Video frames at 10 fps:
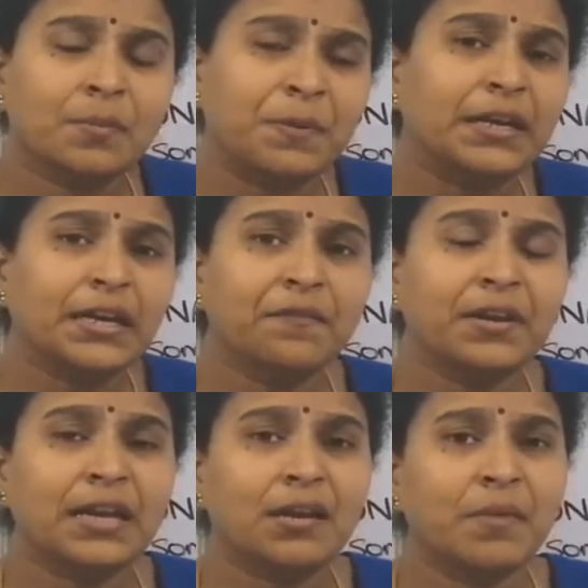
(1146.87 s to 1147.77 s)
Repetitive
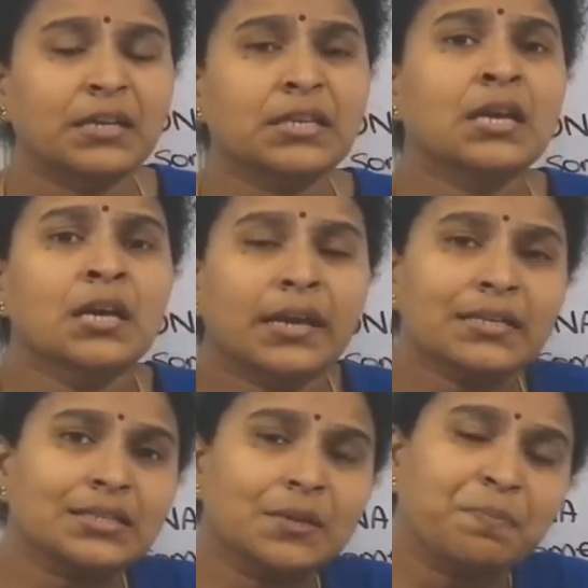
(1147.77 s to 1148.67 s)
DNA means it
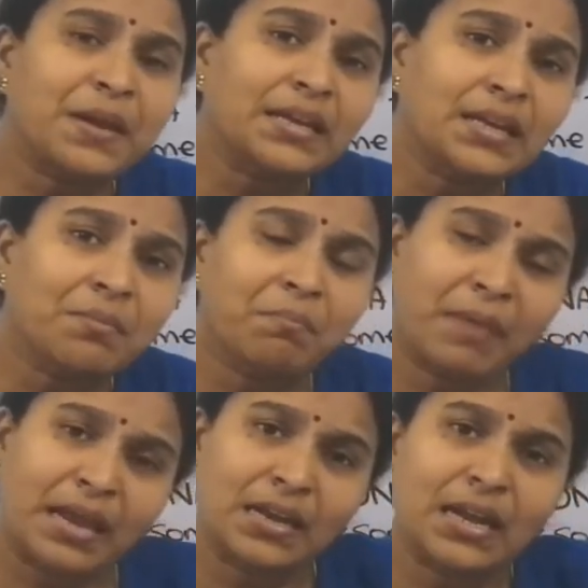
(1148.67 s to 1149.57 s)
is repeating
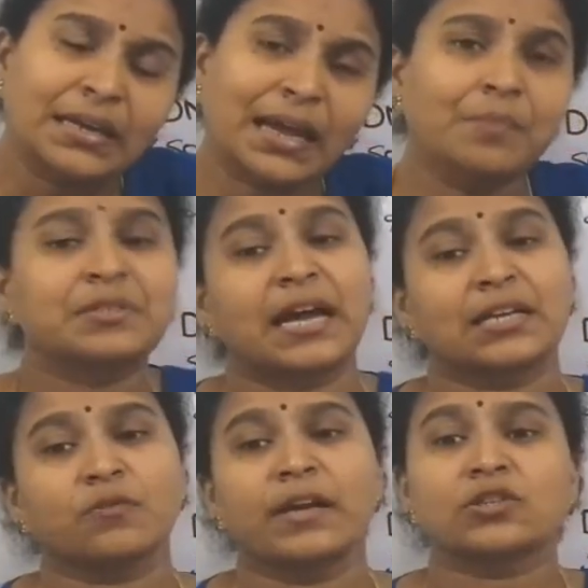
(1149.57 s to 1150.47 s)
many times. That
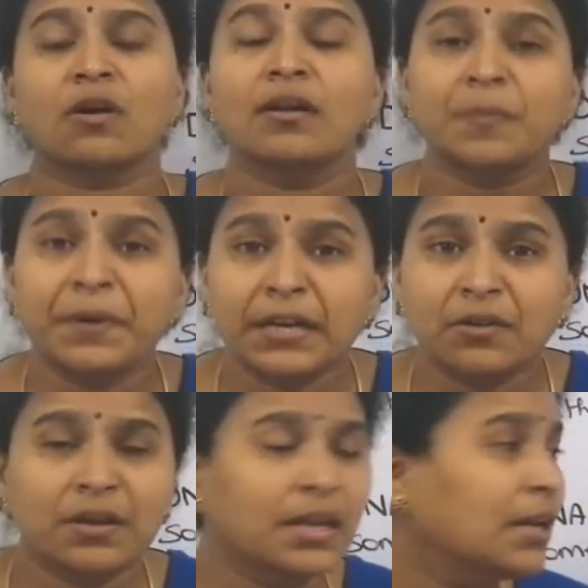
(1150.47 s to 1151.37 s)
is why it's called
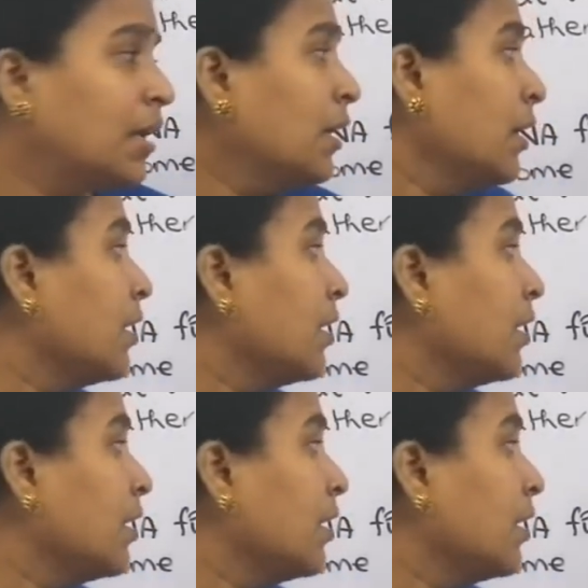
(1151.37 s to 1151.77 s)
repetitive DNA.